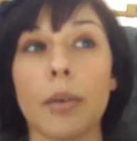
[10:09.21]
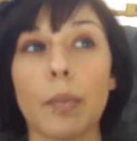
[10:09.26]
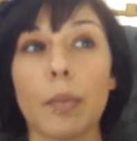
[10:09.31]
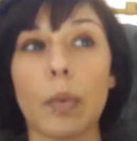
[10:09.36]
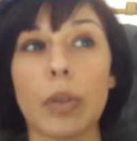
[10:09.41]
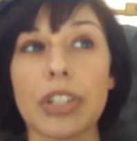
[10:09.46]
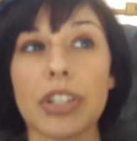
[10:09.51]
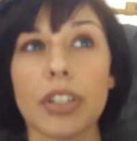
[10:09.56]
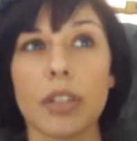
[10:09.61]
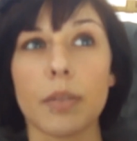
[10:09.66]

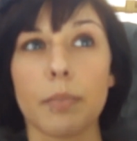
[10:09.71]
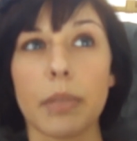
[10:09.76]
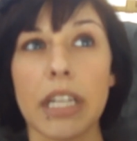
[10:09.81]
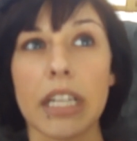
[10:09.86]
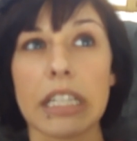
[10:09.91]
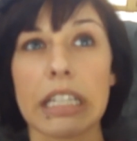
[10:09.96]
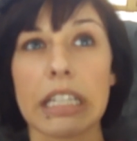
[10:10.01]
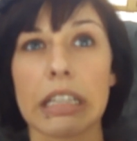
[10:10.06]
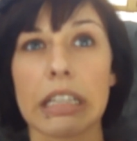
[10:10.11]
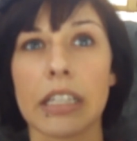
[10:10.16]
which is
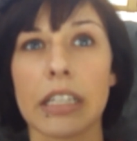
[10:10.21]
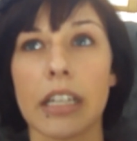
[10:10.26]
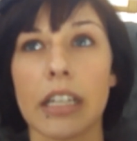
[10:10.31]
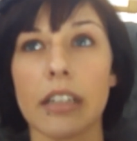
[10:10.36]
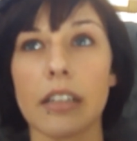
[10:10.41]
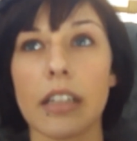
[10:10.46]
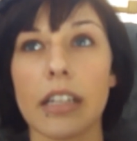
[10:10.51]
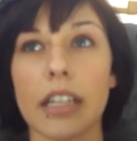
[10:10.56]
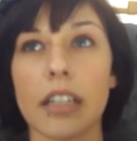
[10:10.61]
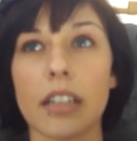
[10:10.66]

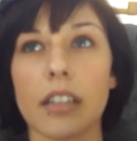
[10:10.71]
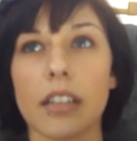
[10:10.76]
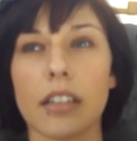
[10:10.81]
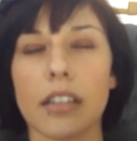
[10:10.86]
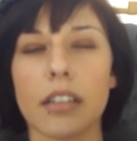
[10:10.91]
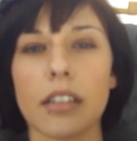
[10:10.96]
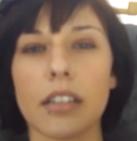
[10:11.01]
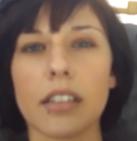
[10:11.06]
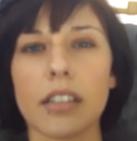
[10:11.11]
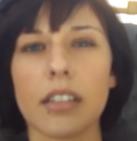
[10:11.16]
basically like
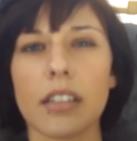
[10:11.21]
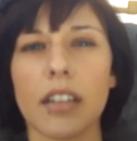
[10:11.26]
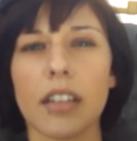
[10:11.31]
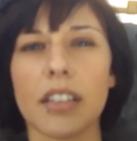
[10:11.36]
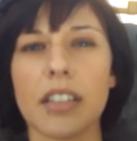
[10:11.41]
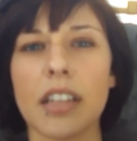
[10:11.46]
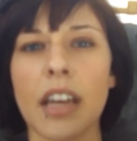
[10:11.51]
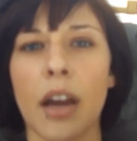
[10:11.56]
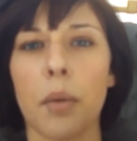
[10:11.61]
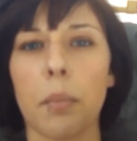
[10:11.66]
a
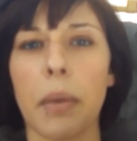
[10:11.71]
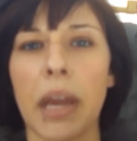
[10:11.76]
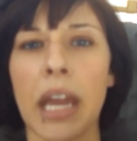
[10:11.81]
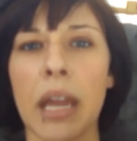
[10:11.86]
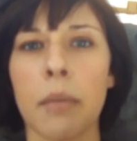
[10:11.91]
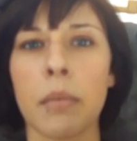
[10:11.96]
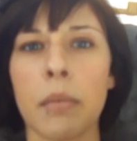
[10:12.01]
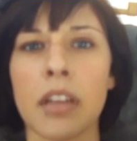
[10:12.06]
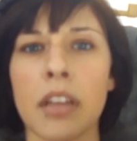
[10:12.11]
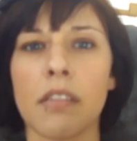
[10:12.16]
down
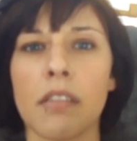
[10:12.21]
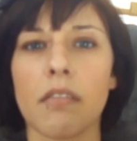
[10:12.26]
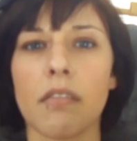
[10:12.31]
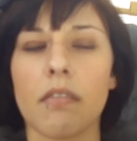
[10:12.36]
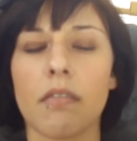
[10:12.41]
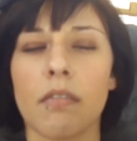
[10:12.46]
payment